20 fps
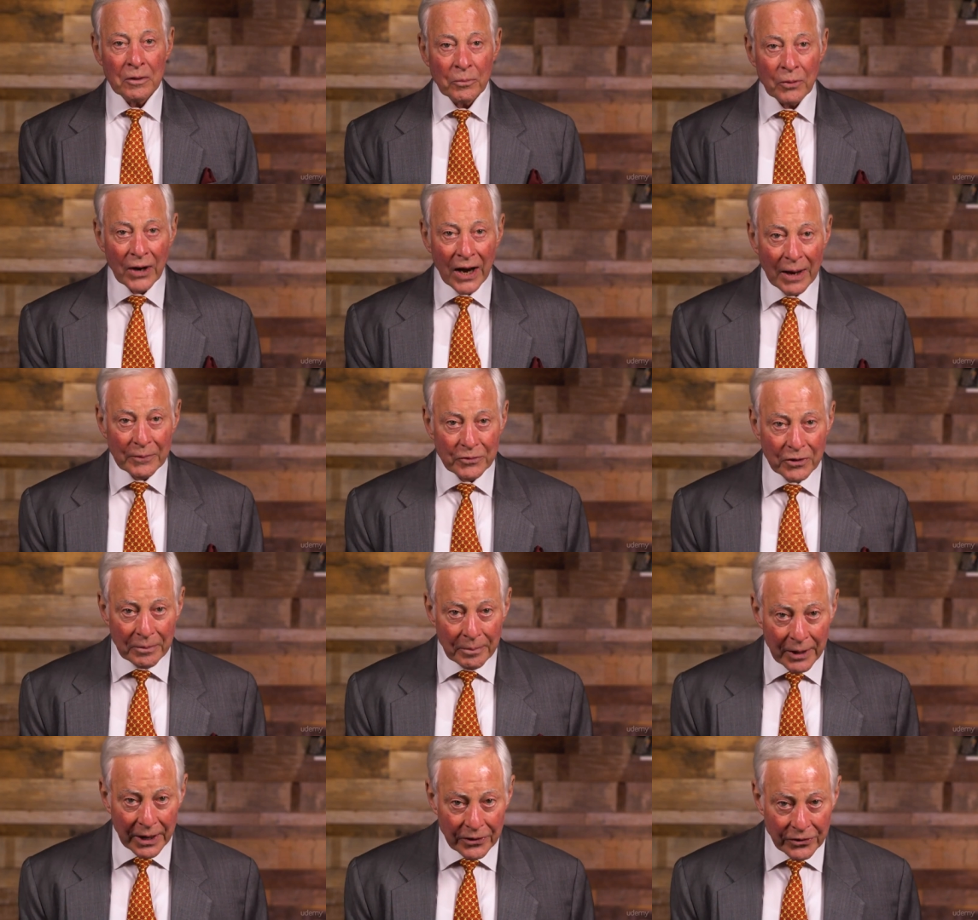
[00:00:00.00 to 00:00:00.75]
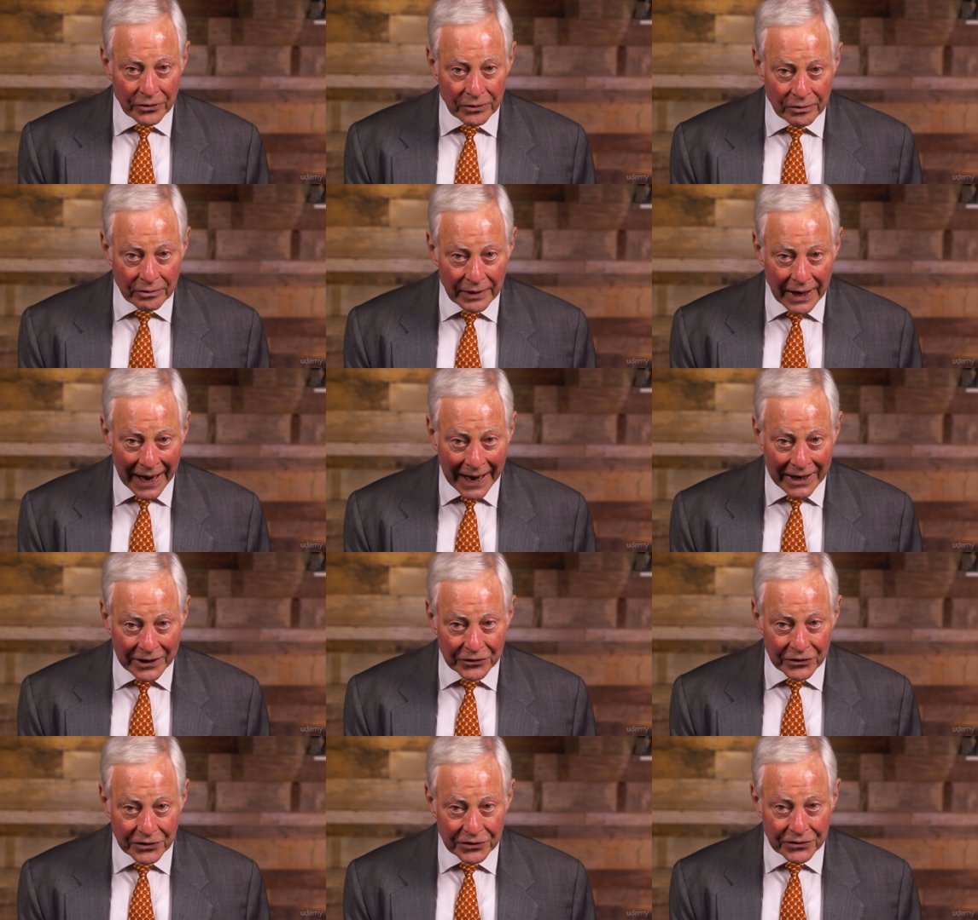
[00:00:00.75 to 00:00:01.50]
Perhaps it made you
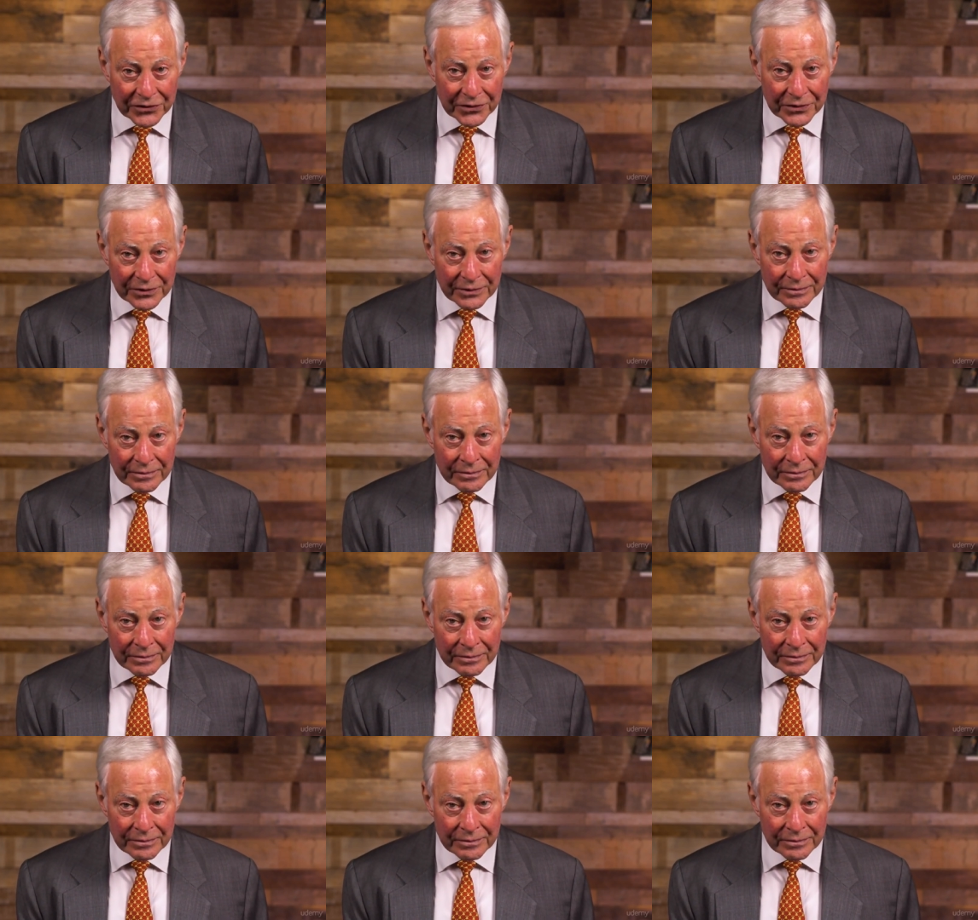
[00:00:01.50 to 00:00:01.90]
anxious,